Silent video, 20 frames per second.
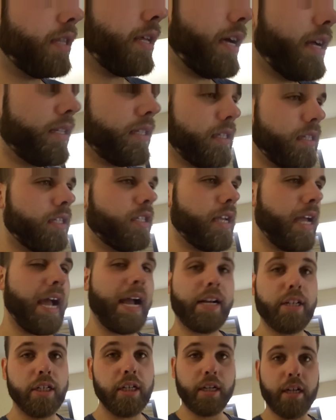that
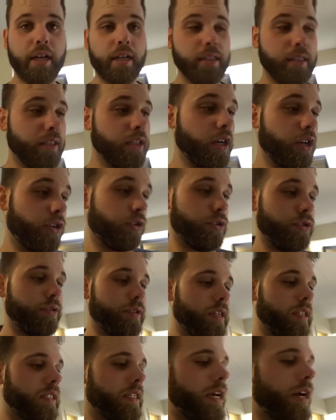actually does a crew
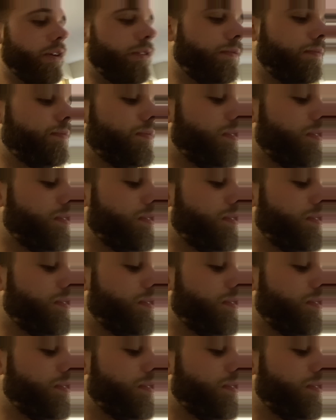discount.